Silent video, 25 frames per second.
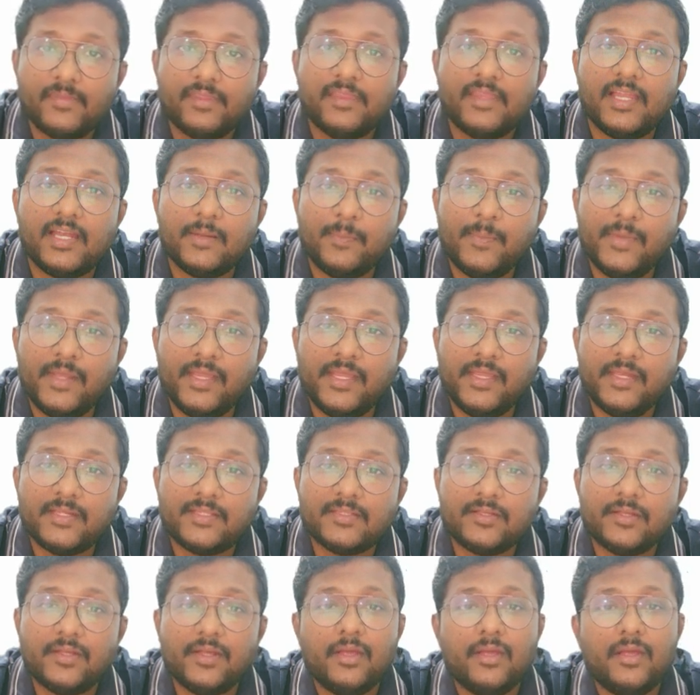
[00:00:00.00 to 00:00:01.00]
That
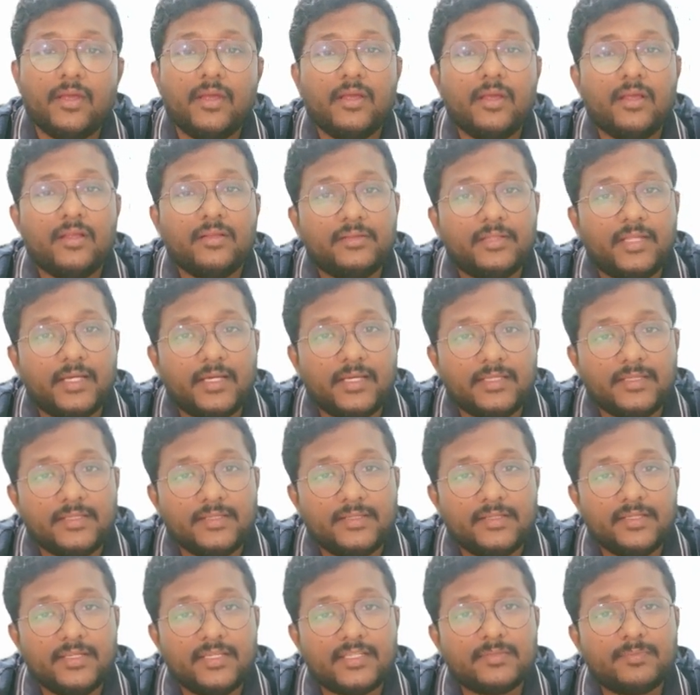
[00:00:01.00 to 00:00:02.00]
means the
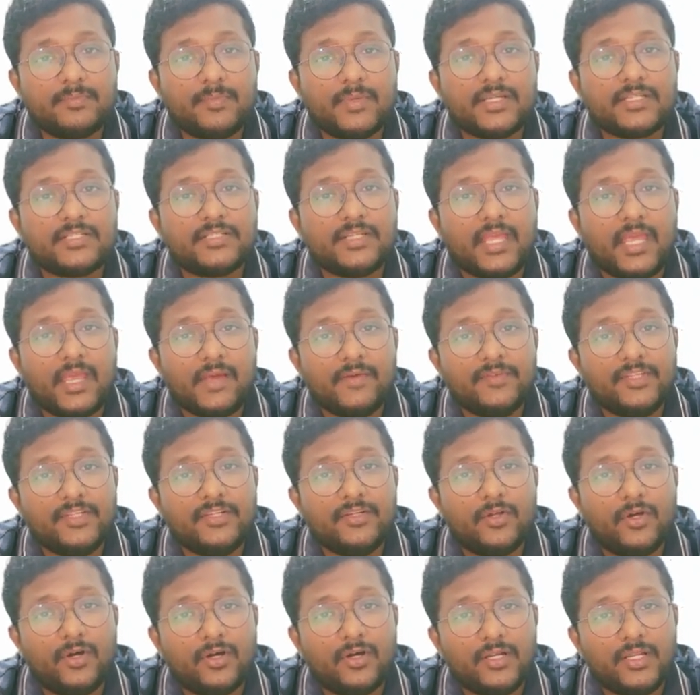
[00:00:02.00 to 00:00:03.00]
engineers must have the
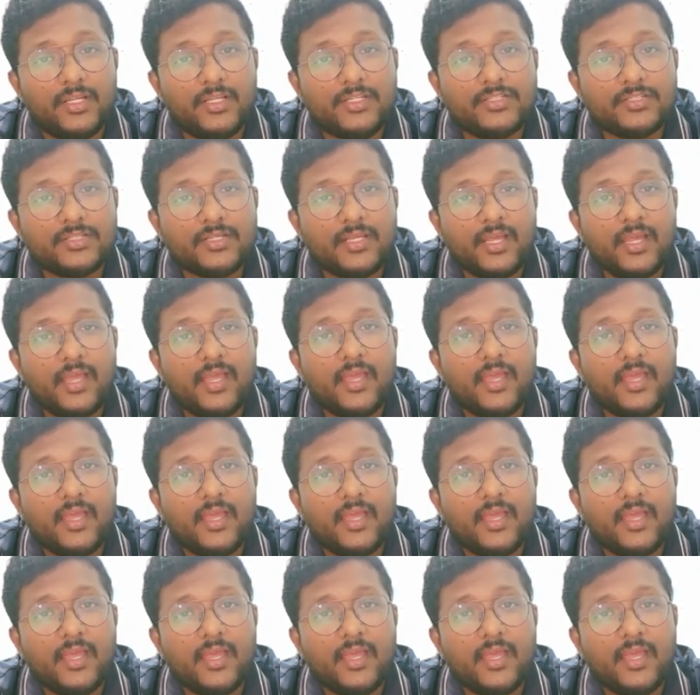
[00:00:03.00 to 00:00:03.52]
knowledge